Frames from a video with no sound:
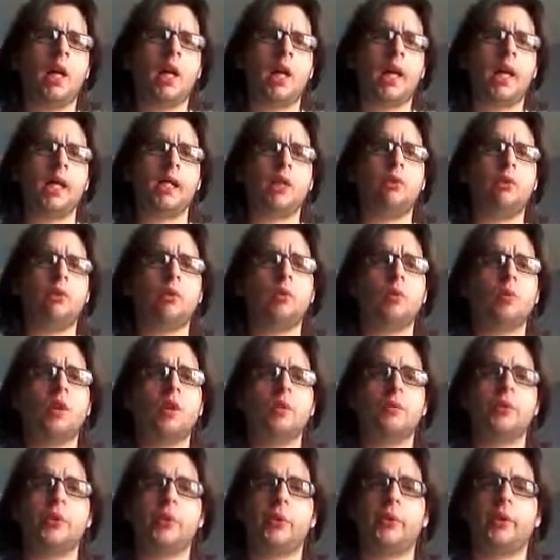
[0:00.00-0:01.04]
Hello and
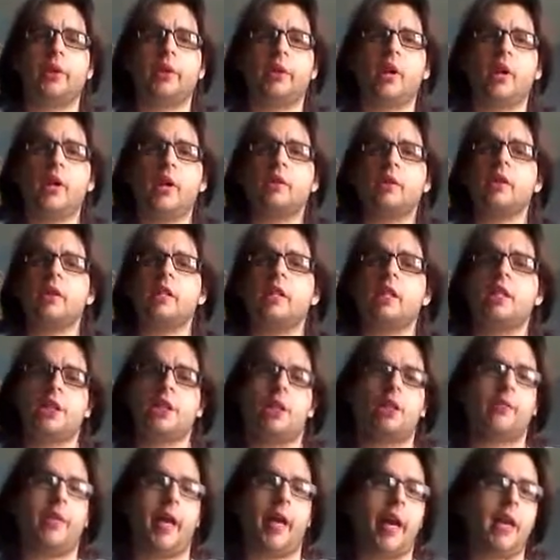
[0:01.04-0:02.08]
welcome to another
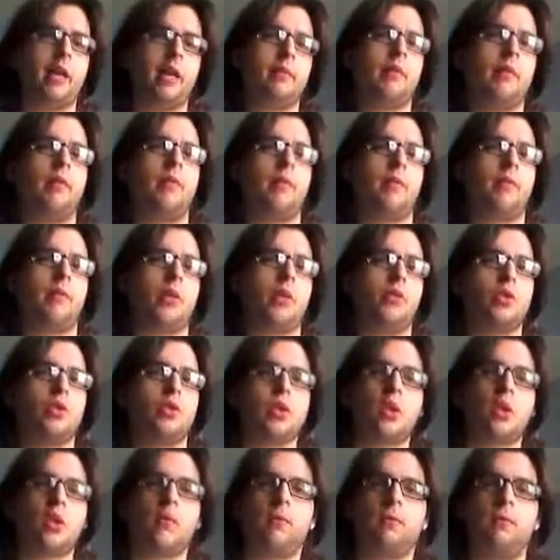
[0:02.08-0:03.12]
edition of anime reviews
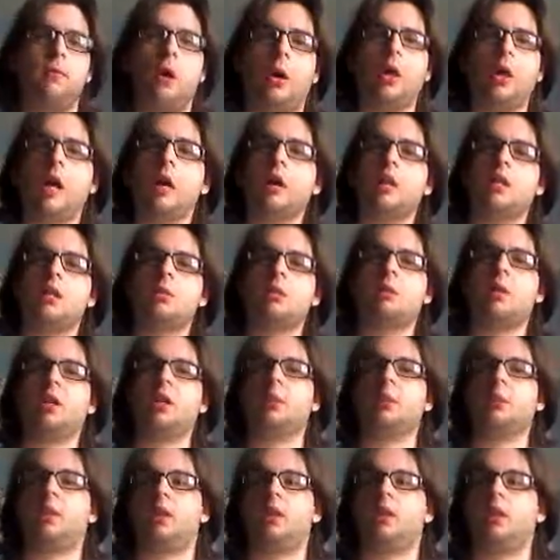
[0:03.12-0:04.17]
on the Fallout
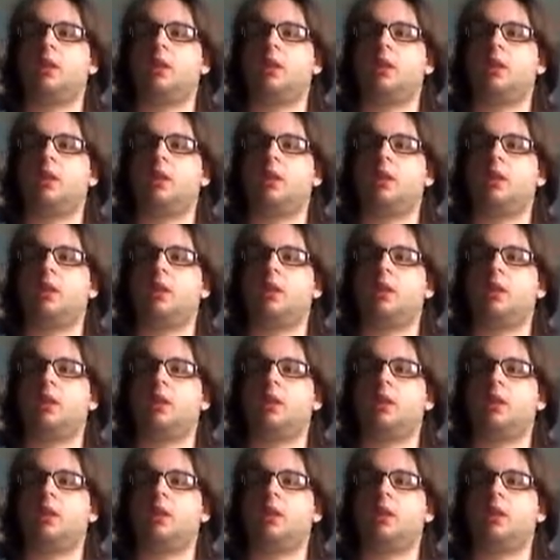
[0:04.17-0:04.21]
Experiment.